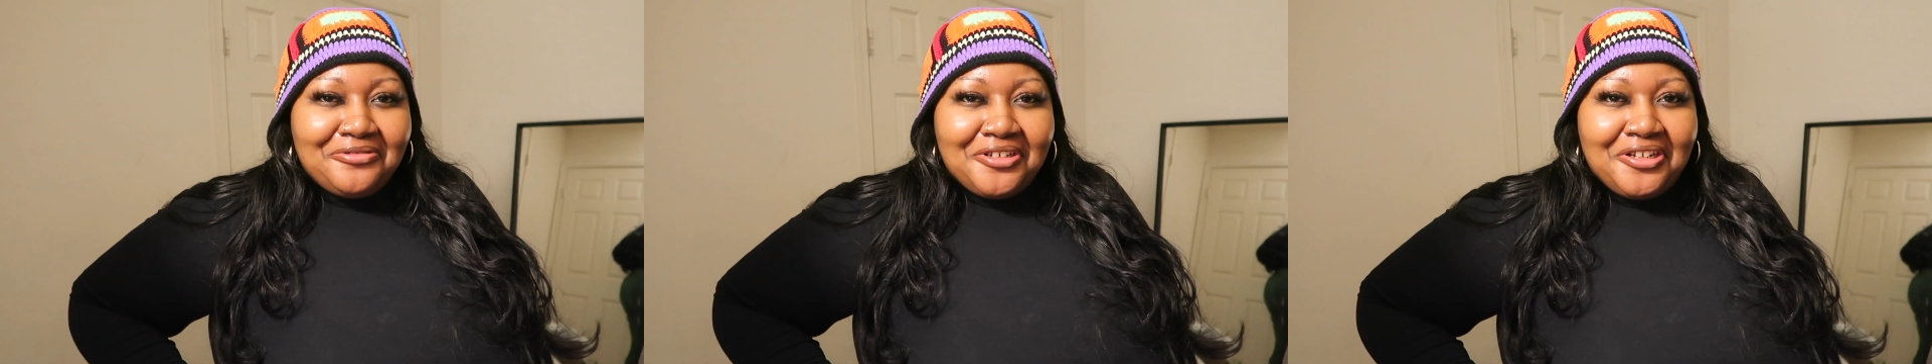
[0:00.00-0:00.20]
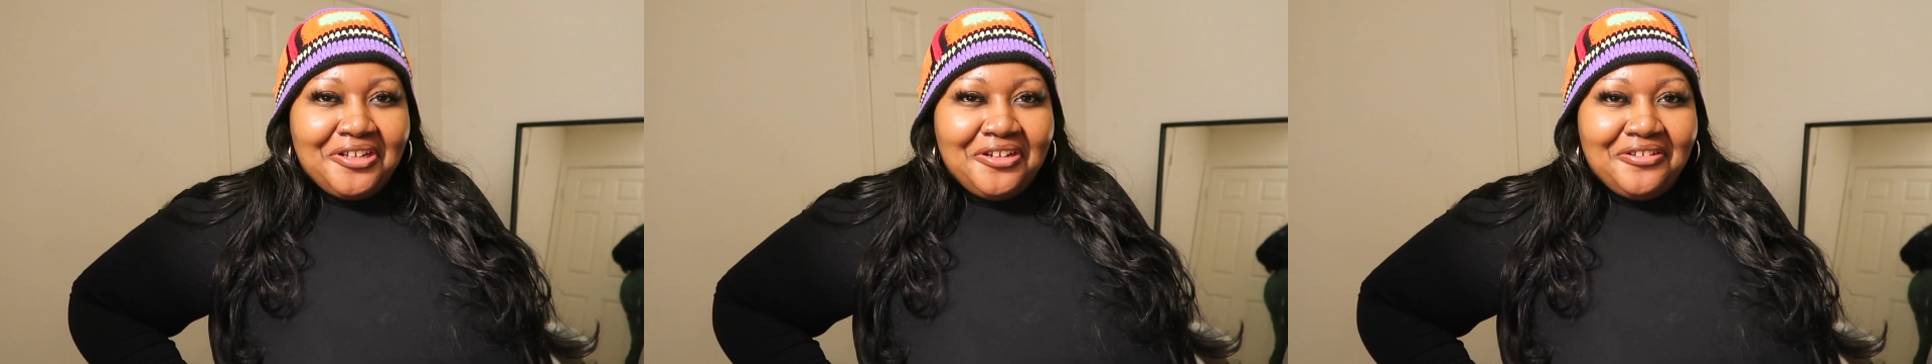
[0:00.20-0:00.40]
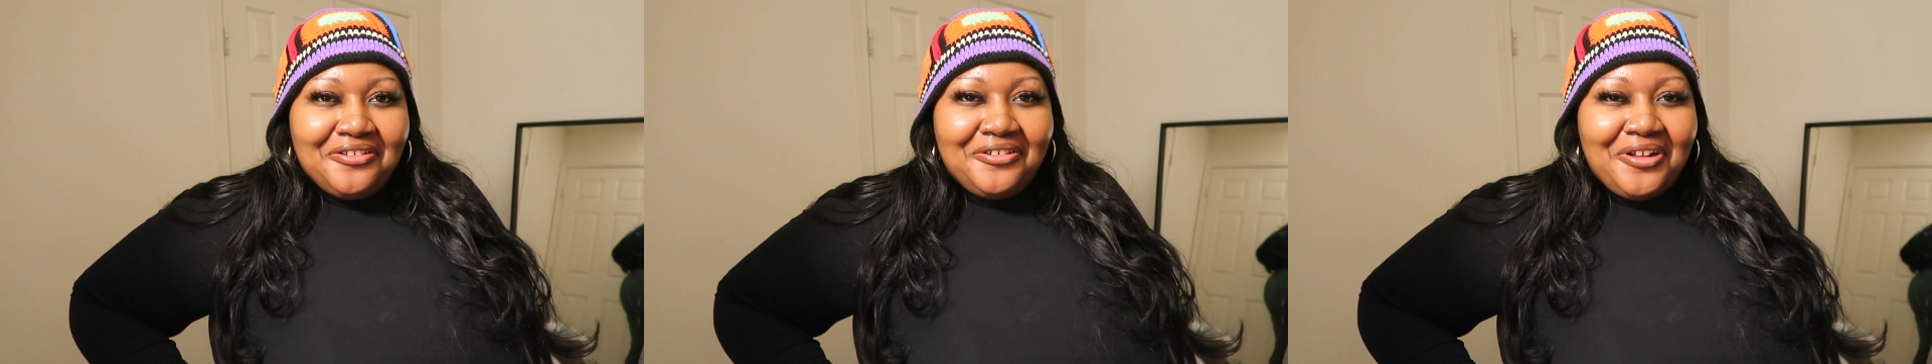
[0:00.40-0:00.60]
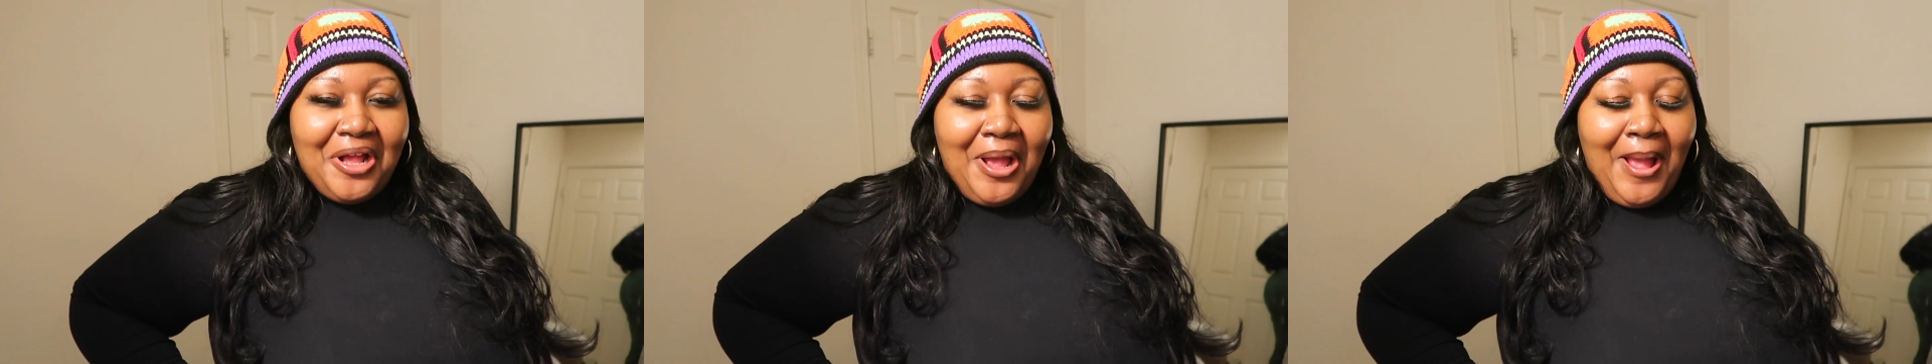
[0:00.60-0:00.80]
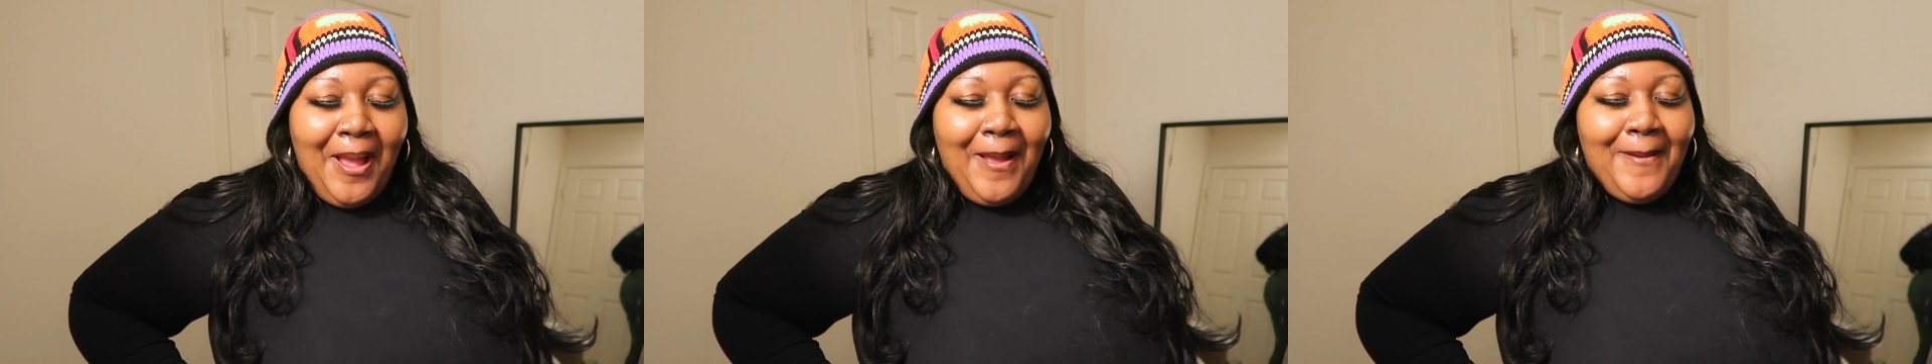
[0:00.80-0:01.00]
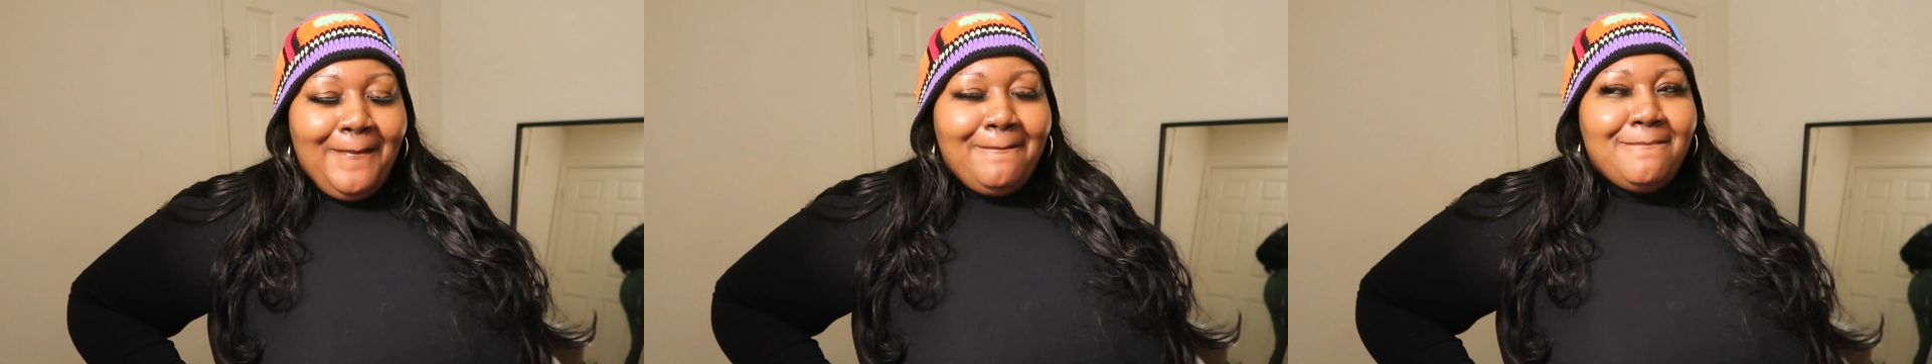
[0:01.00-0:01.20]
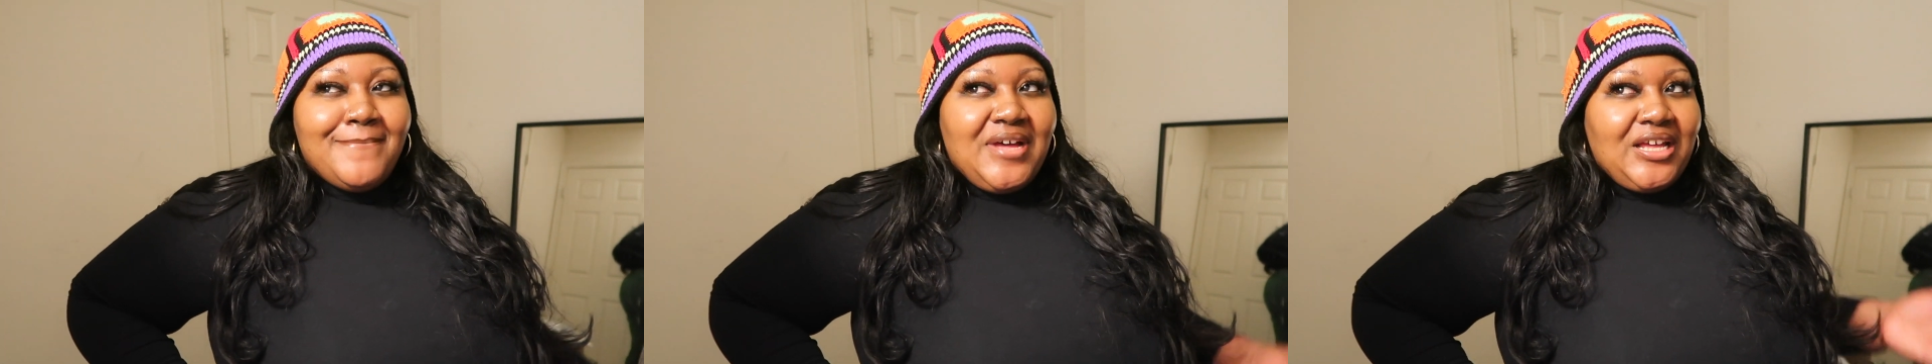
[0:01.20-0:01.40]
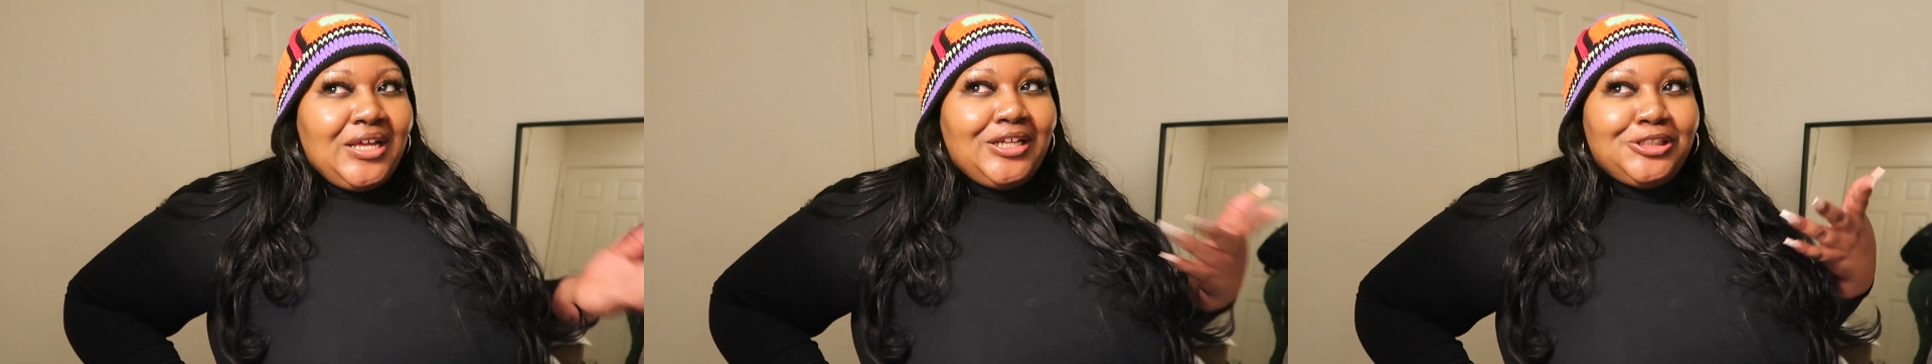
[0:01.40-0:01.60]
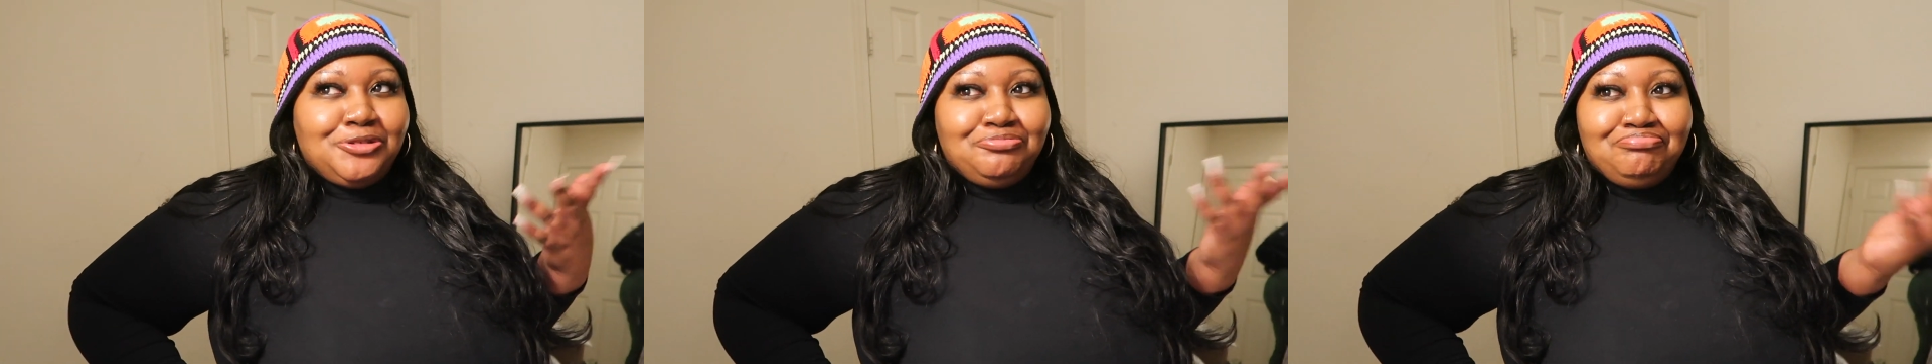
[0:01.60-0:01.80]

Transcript: to dinner but